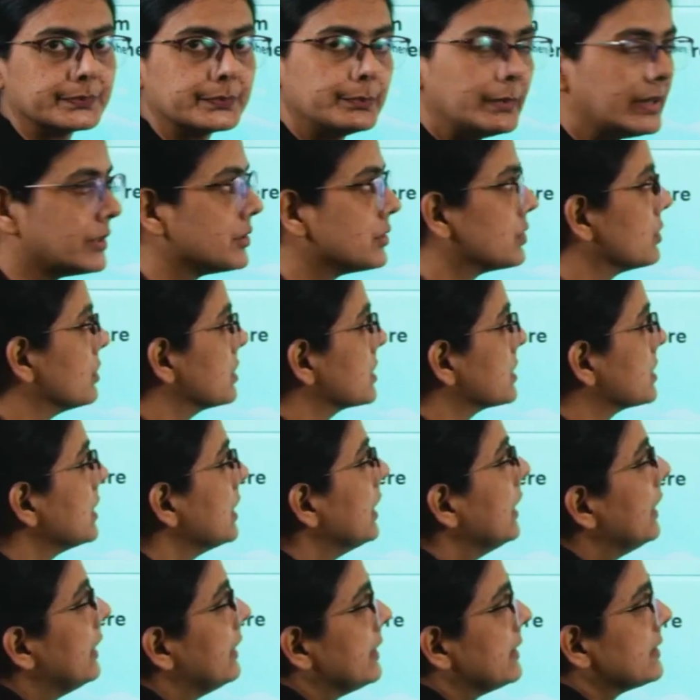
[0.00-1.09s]
meteors.
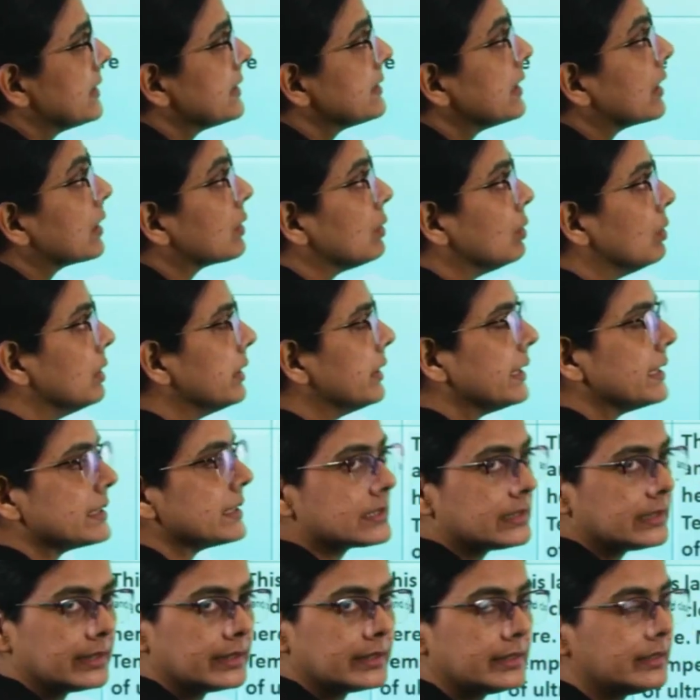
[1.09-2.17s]
This is the coldest
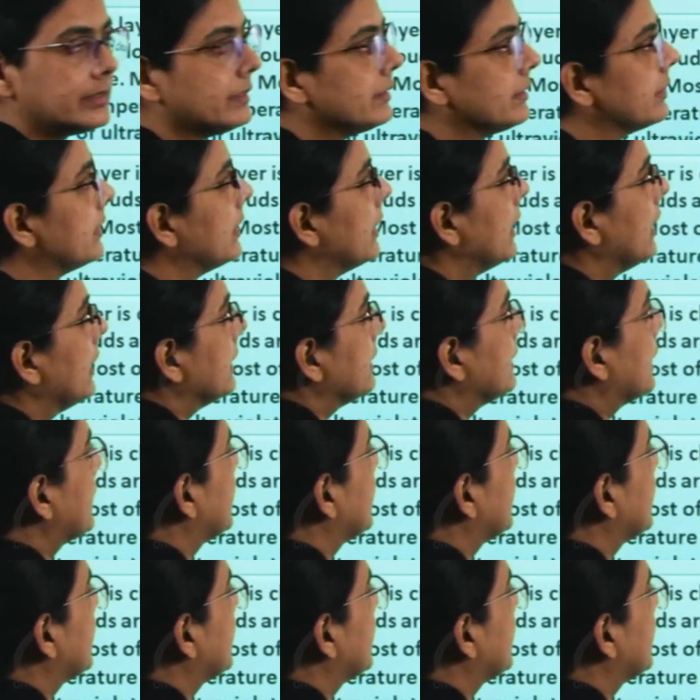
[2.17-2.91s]
layer. The